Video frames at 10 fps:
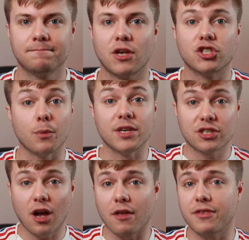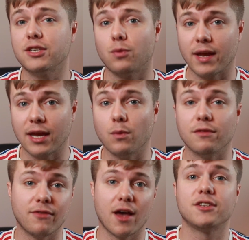So we start this week with
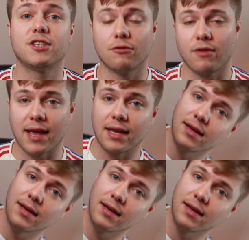verse 3.